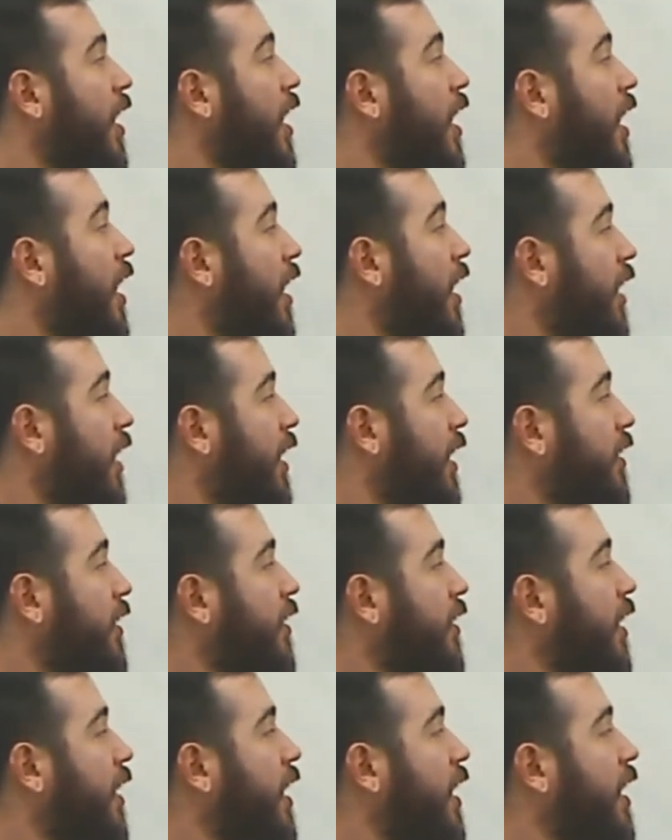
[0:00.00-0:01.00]
All right,
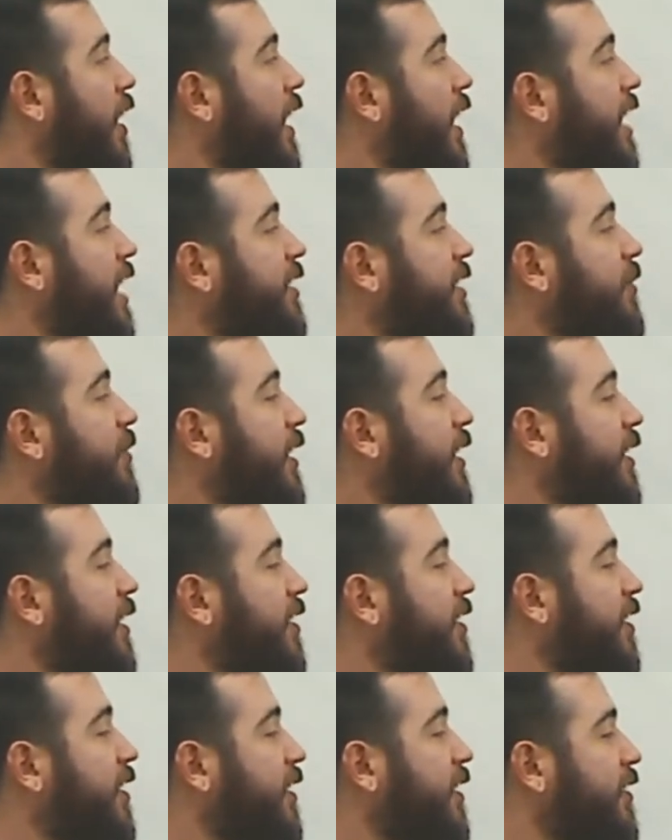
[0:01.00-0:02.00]
x minus
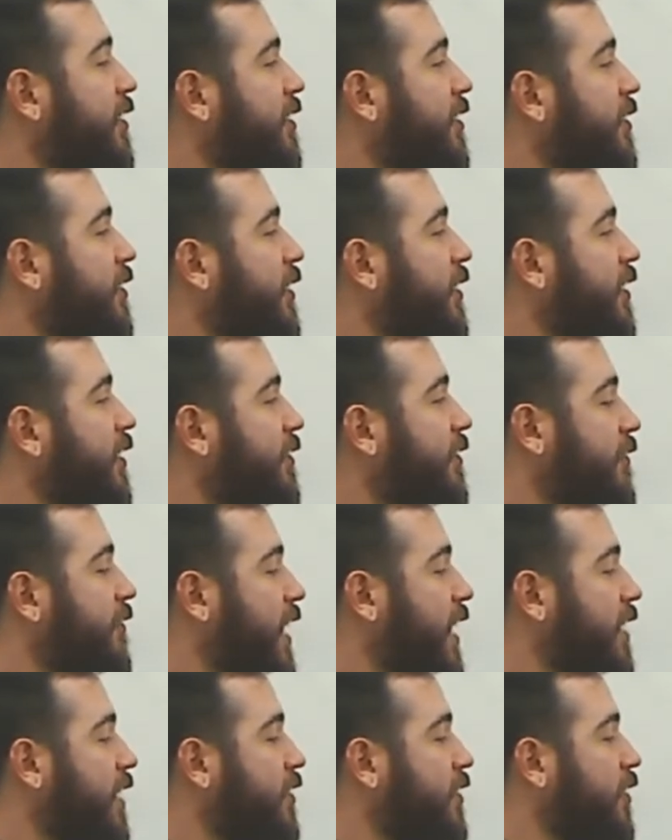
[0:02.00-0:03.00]
6 is a
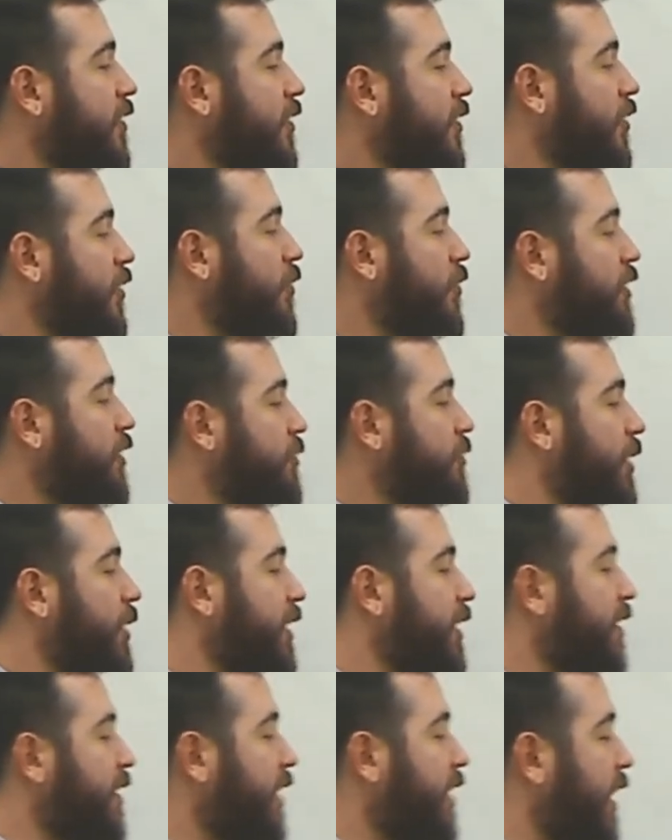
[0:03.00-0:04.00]
factor, which
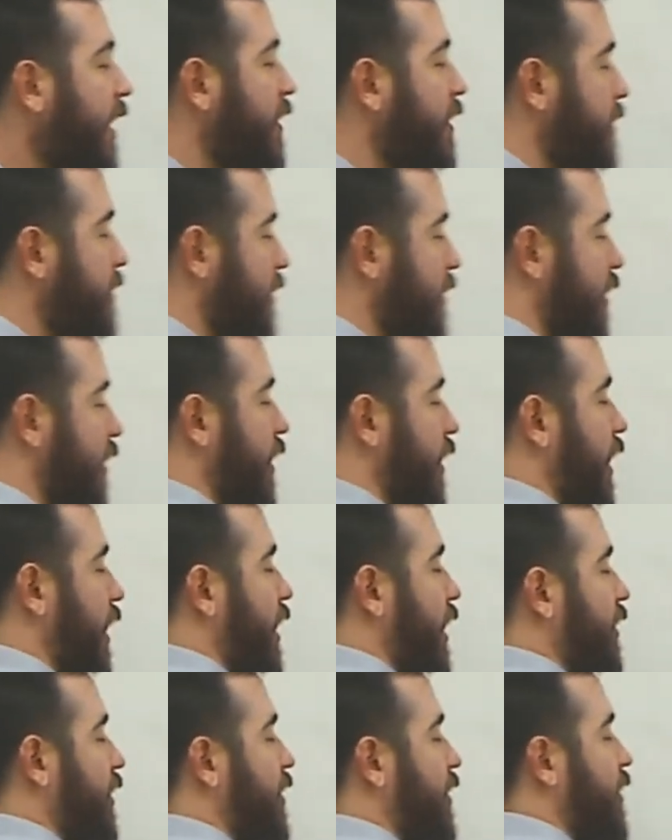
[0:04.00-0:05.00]
means that
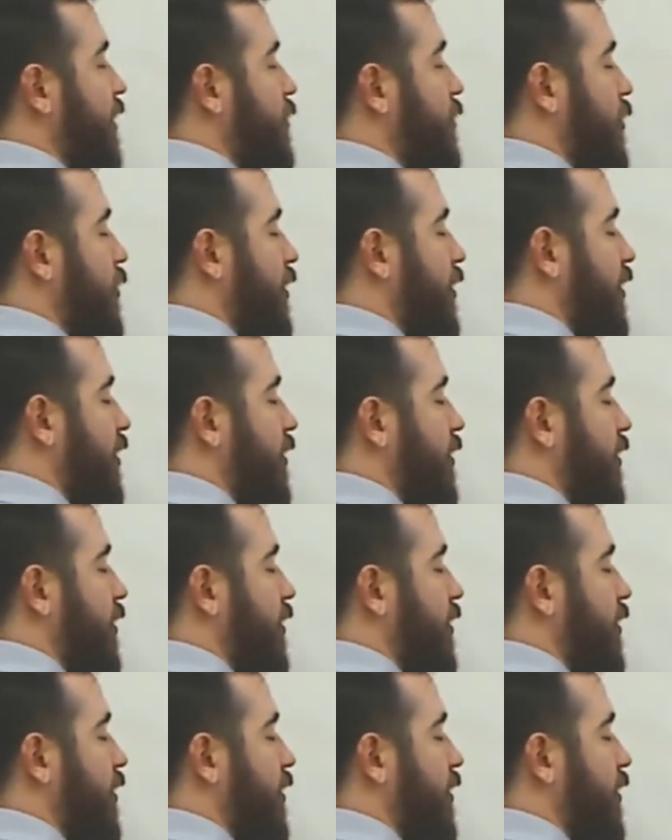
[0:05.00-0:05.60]
x equals